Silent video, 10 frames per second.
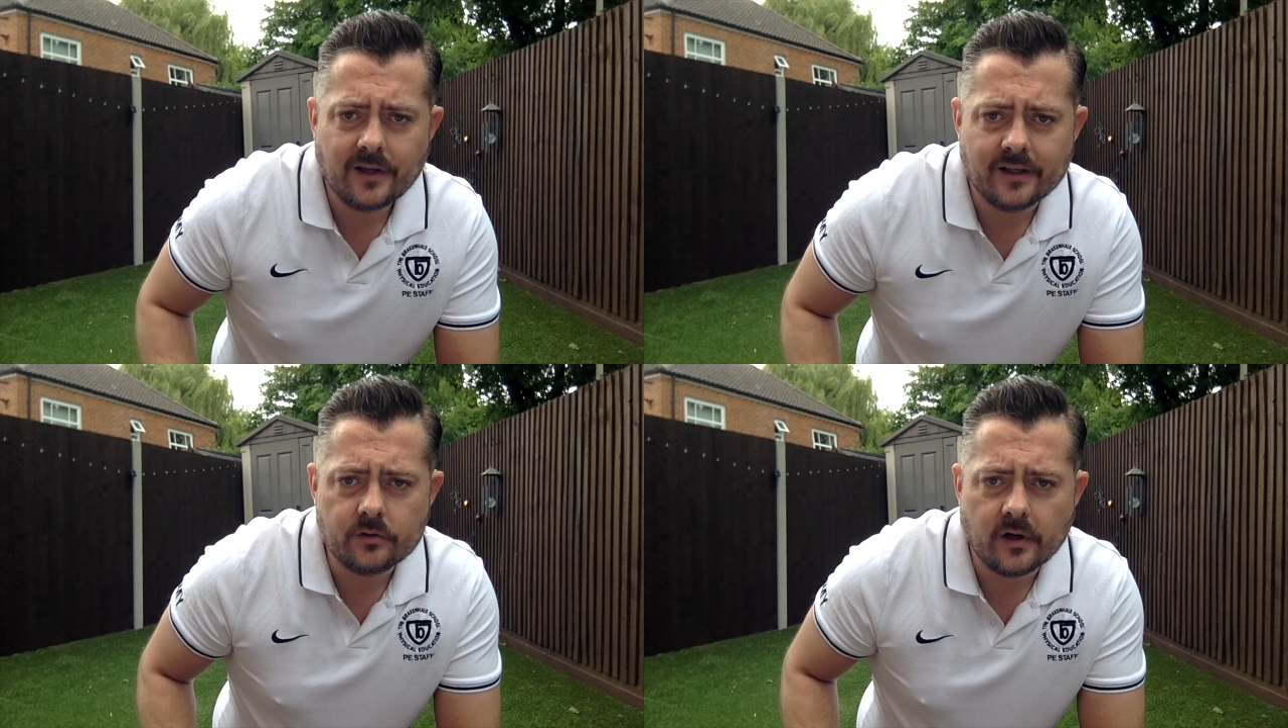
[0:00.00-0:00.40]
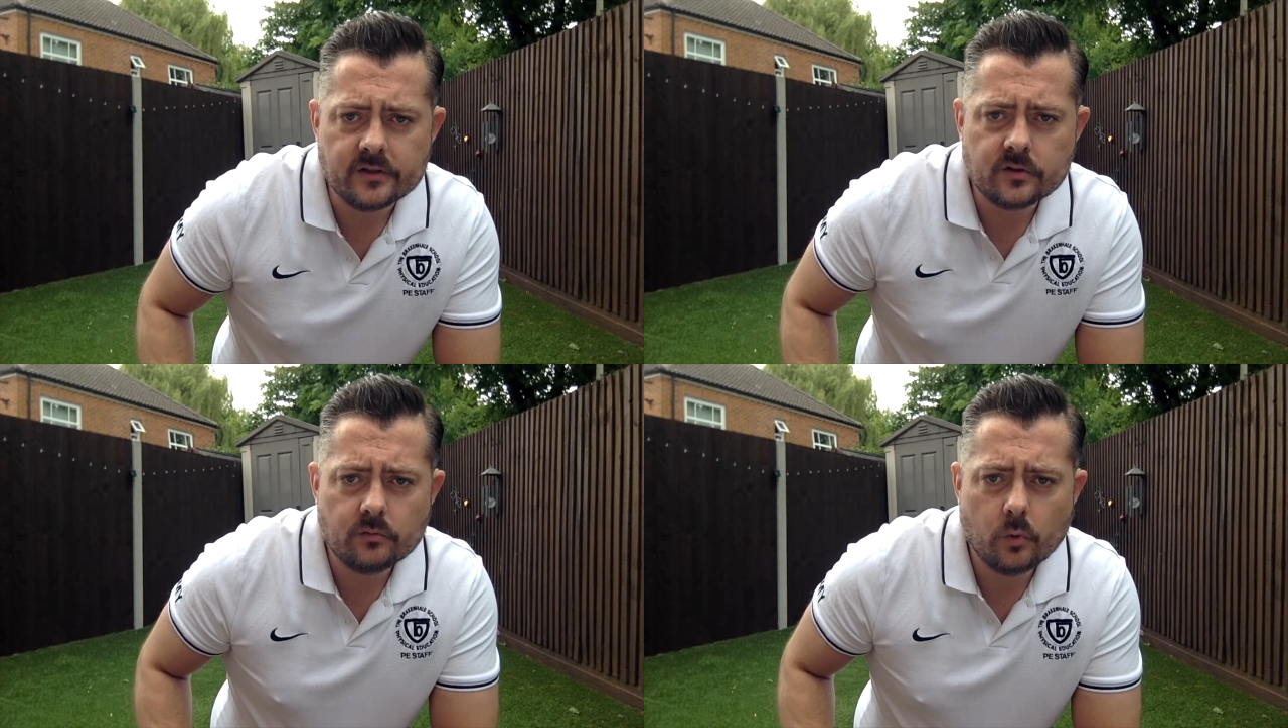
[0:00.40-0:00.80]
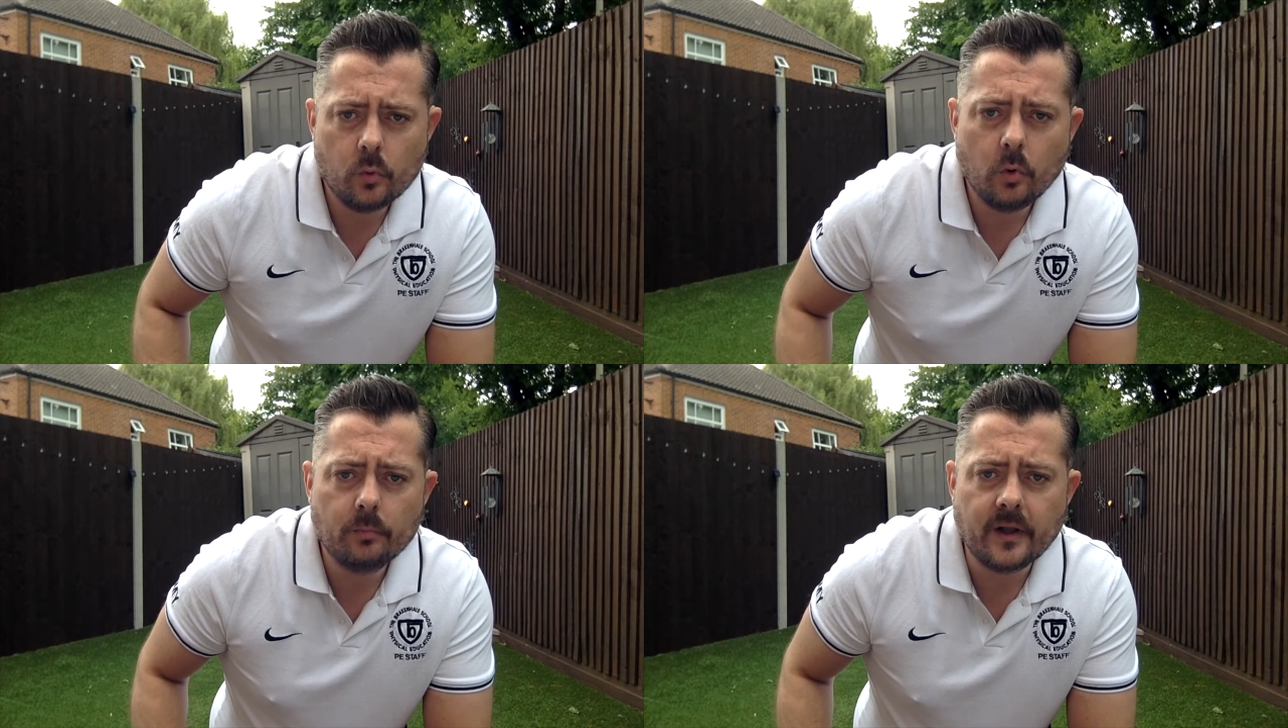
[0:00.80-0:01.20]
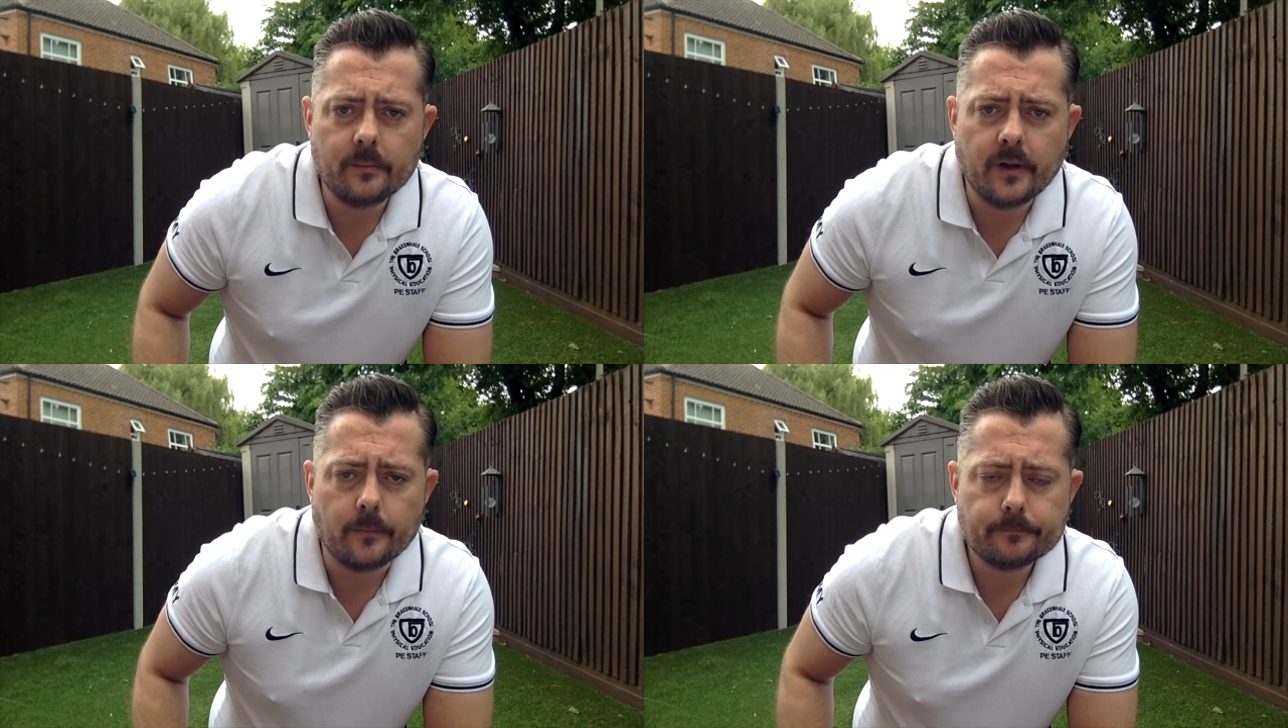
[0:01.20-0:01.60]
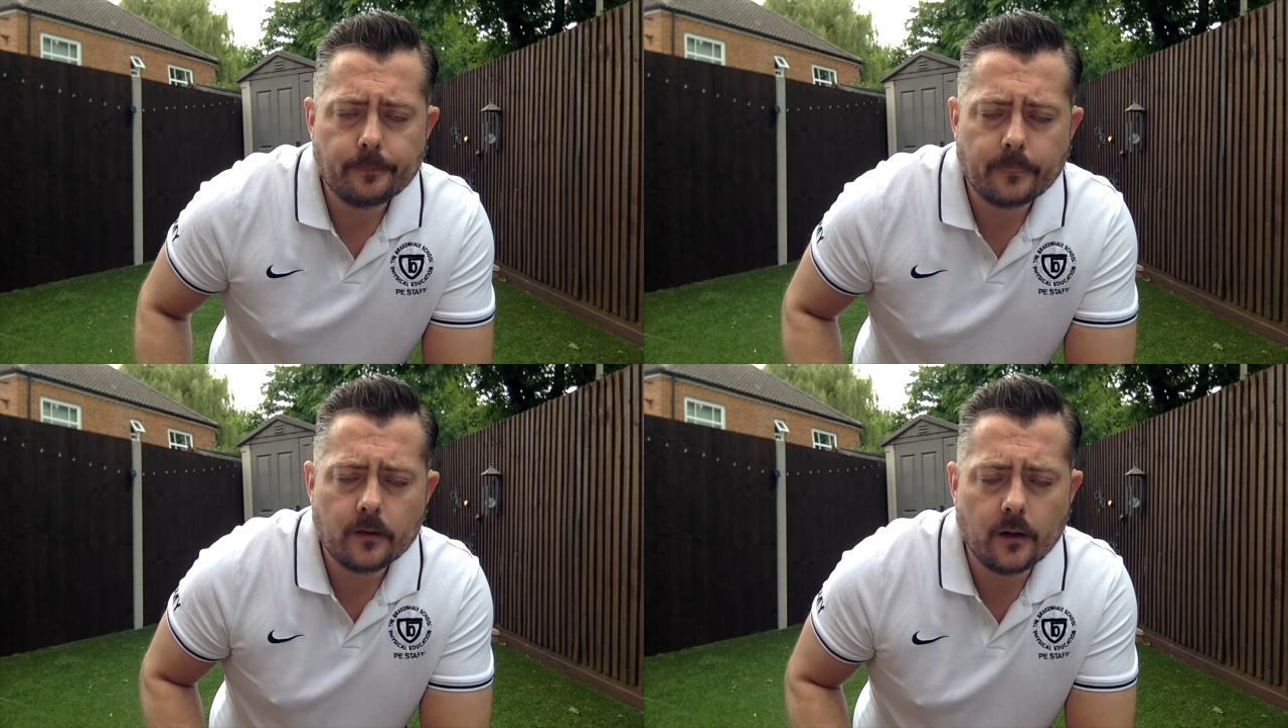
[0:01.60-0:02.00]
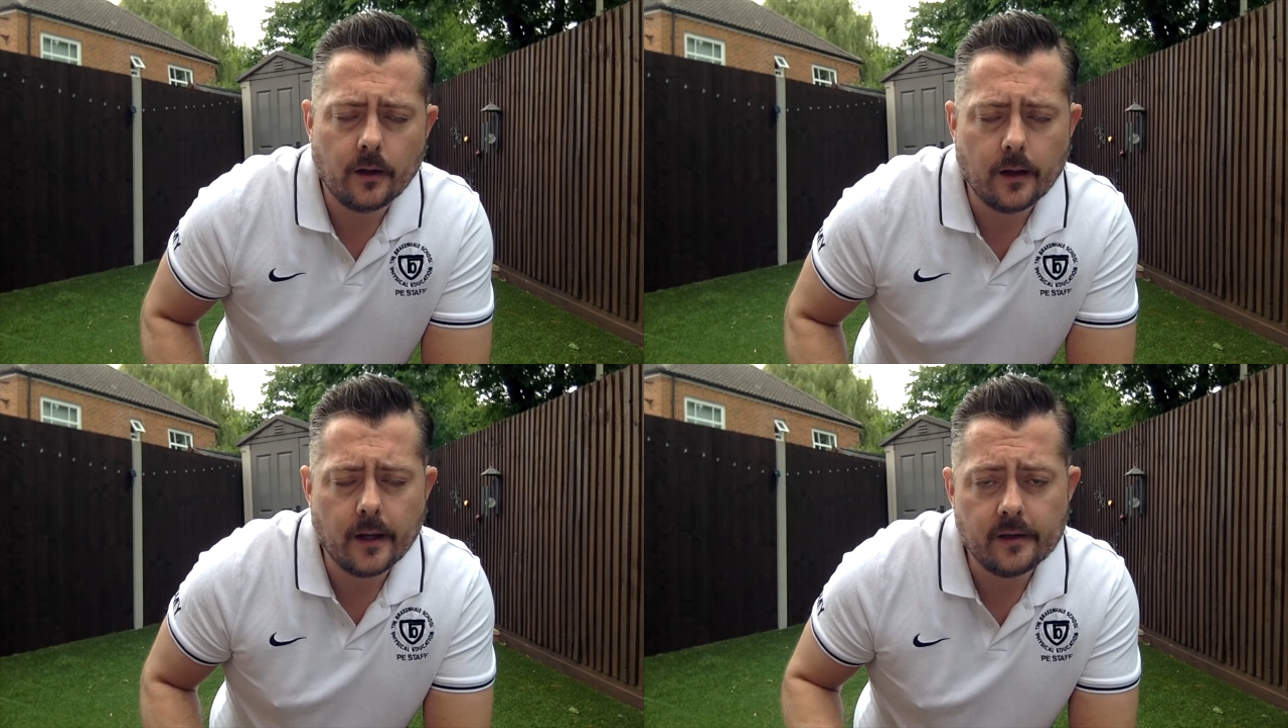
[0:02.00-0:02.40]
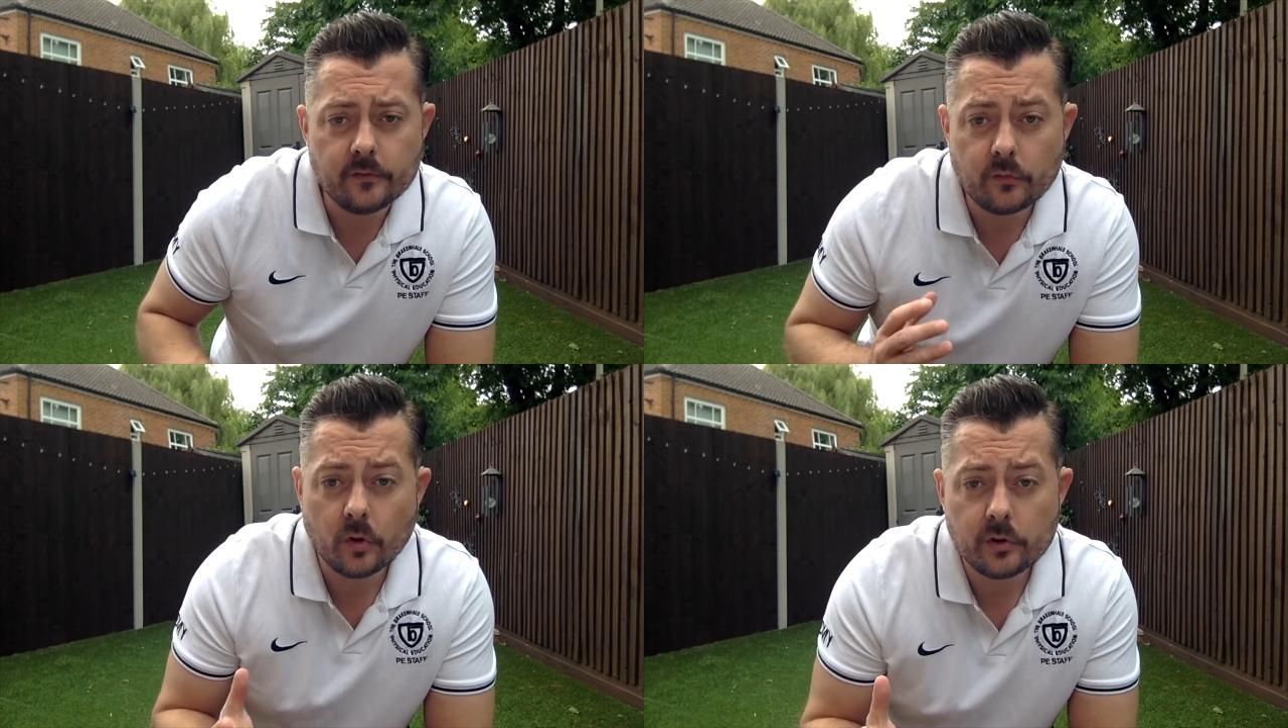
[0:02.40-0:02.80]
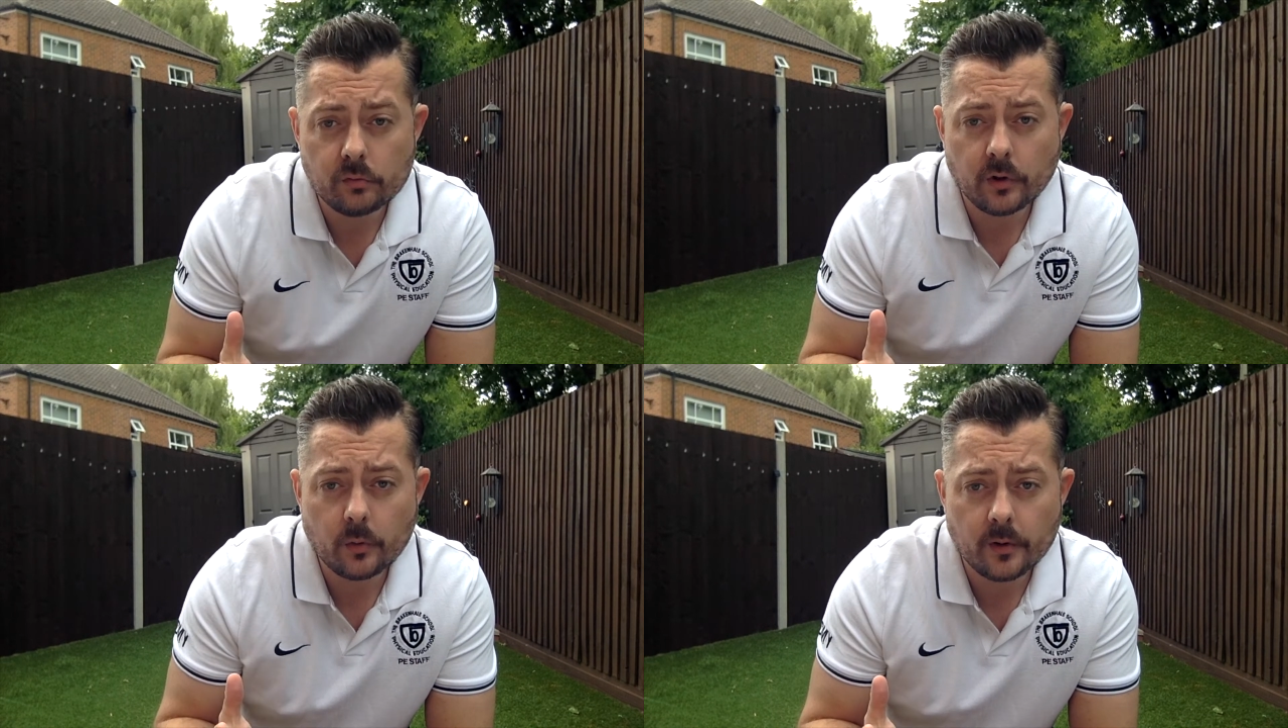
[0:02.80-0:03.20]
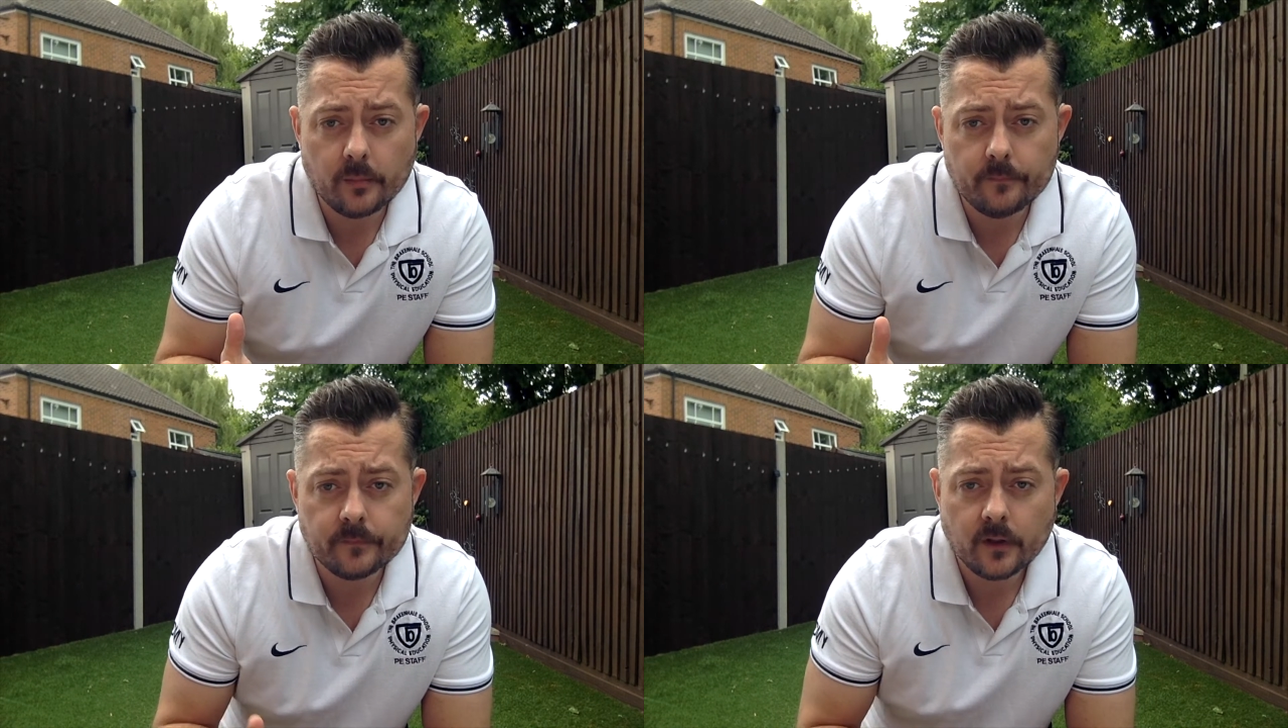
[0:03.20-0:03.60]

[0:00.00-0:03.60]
Okay, great, so you're all warmed up now. You've got your all equipment.